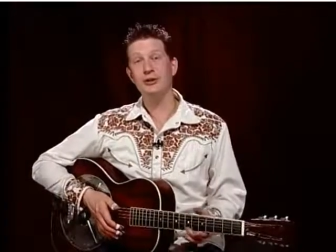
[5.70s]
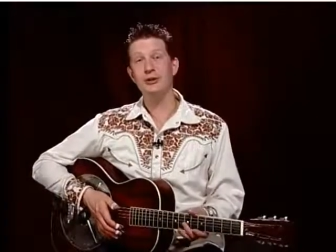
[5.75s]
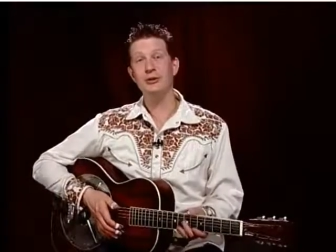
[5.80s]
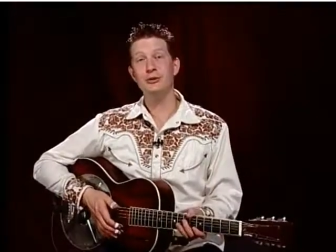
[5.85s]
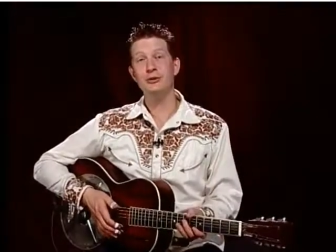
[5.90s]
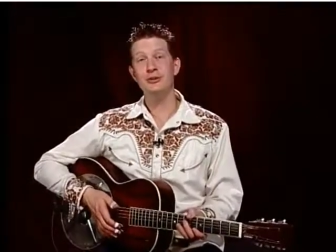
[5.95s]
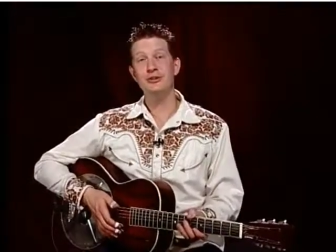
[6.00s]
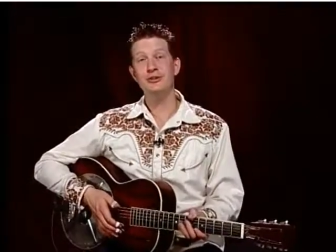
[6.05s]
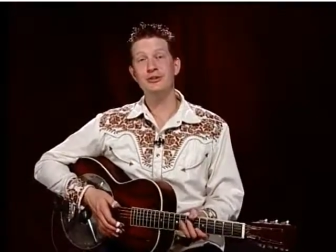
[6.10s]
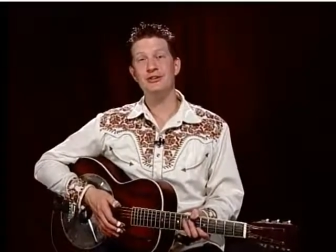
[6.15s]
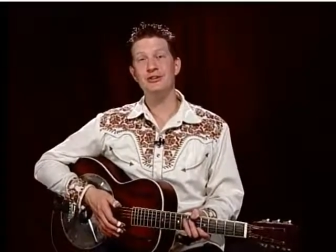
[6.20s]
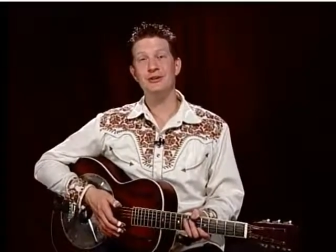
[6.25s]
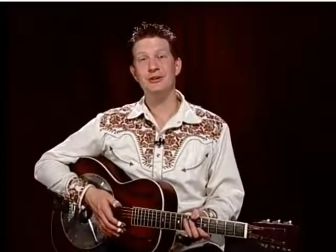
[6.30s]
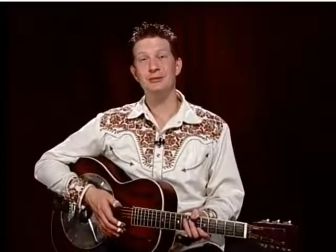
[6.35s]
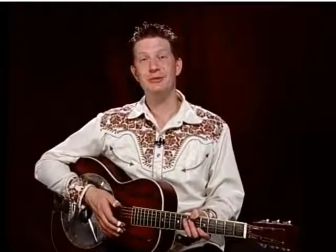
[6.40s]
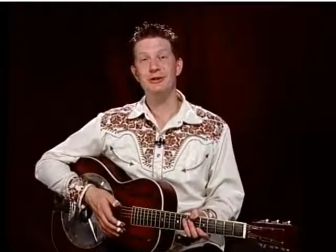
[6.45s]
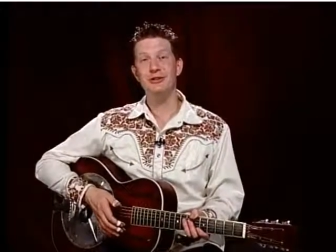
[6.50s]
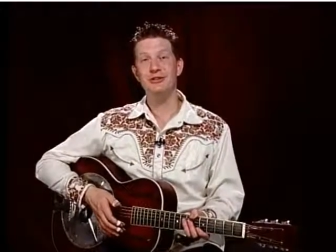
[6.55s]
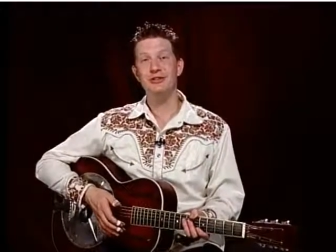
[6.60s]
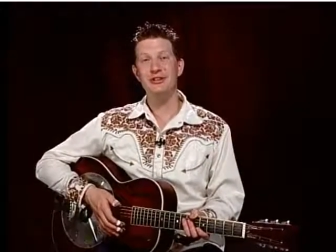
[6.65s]
good news
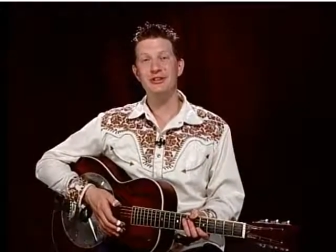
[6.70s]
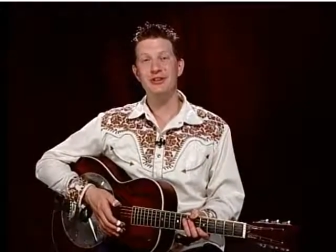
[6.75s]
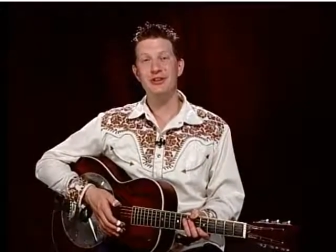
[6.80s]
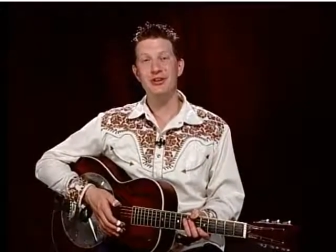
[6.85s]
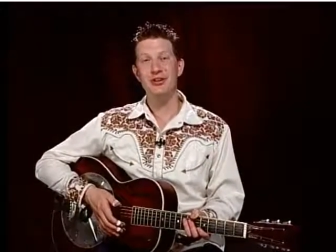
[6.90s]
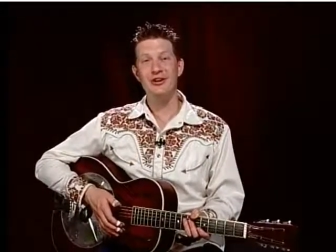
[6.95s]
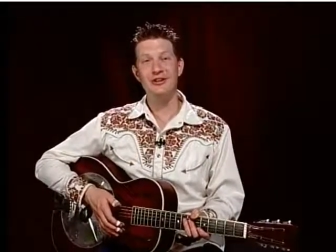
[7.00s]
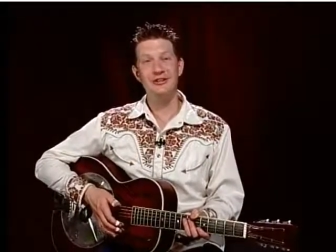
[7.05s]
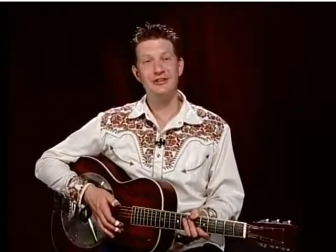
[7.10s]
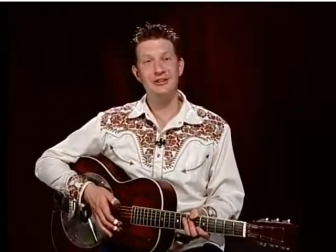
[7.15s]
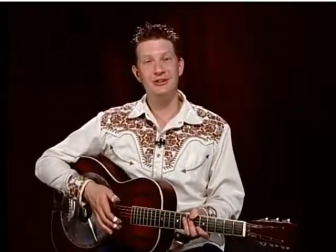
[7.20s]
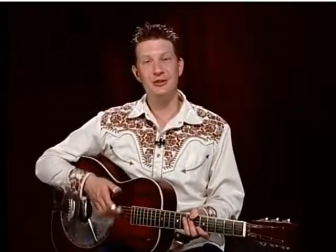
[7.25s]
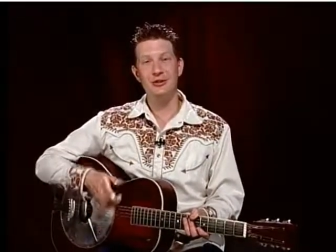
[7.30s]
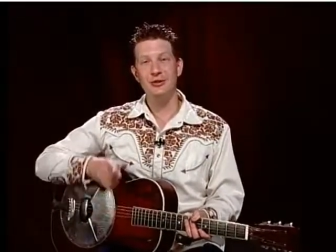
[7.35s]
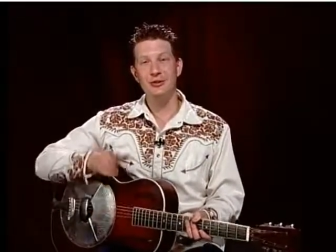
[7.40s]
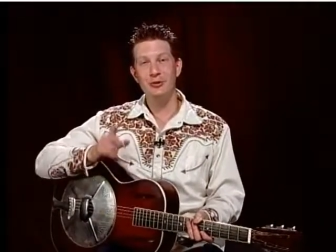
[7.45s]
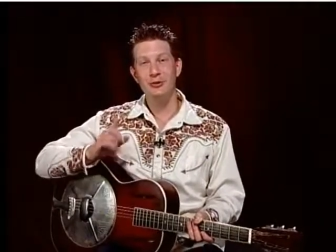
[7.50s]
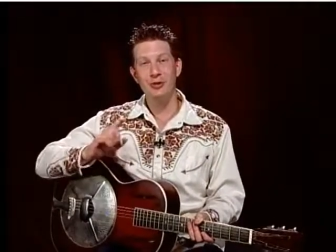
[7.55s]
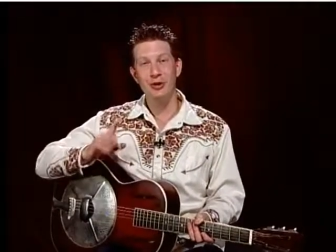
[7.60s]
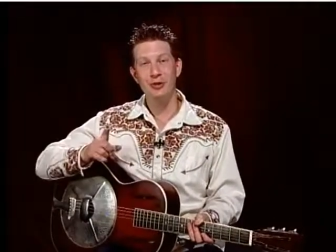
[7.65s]
about this song is there's
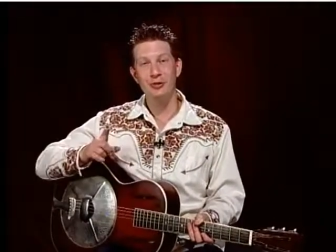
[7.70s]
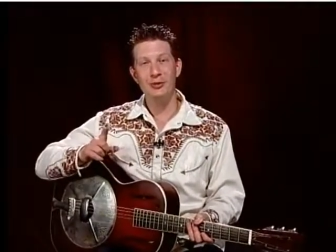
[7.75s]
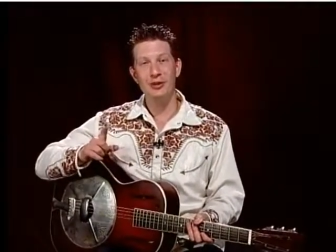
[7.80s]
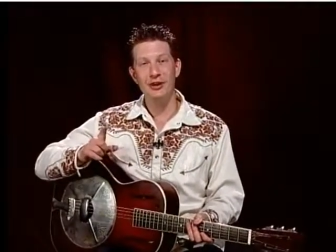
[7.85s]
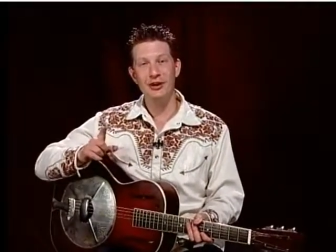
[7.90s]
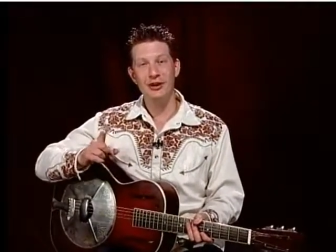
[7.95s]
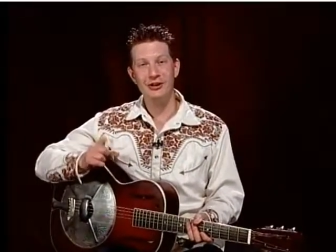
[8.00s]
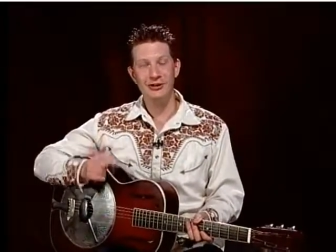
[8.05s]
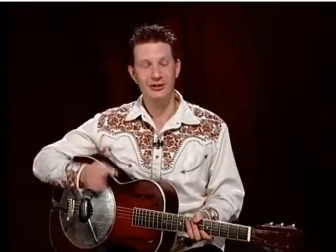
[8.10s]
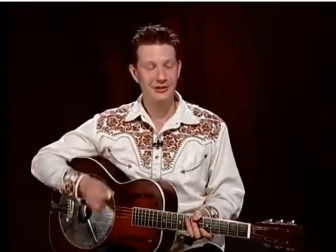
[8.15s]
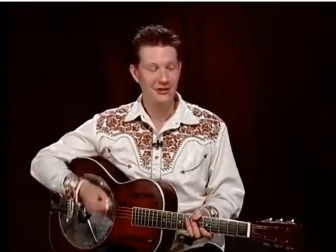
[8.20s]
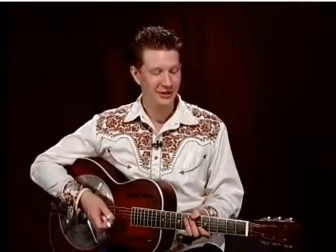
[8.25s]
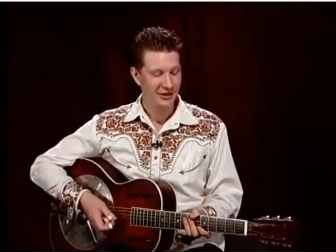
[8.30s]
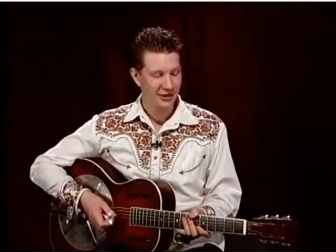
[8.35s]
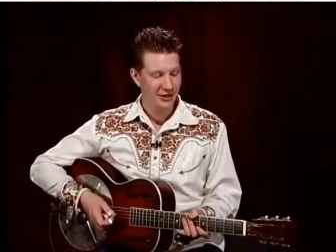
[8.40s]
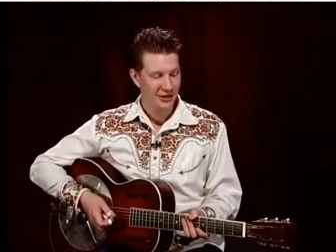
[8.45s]
only one part,